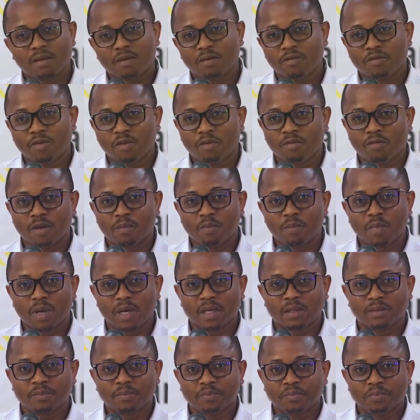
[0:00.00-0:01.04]
of
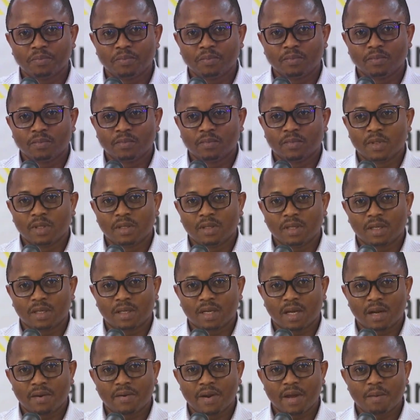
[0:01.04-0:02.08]
November, the
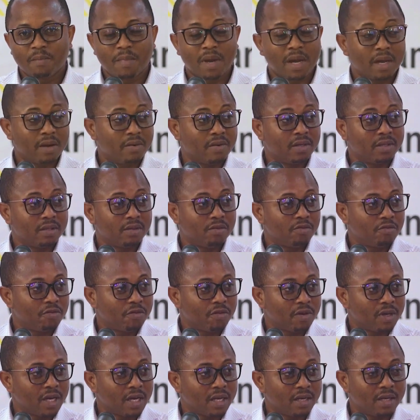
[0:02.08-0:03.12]
Career and Migration
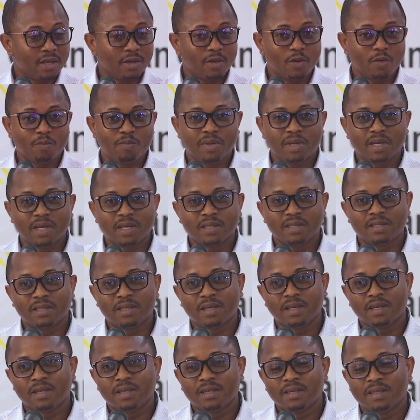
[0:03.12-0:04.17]
Fair at the
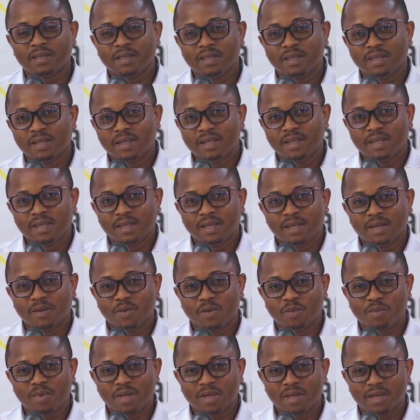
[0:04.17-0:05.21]
UPSA
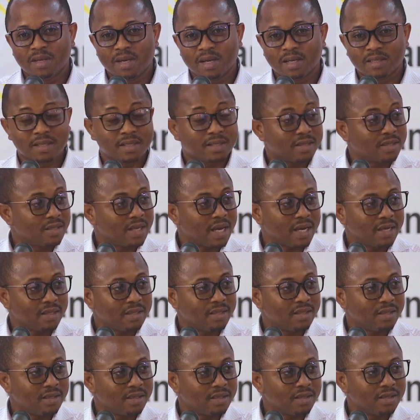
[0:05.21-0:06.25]
will be as
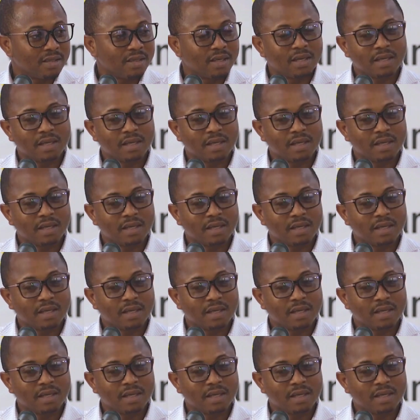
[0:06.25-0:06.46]
exciting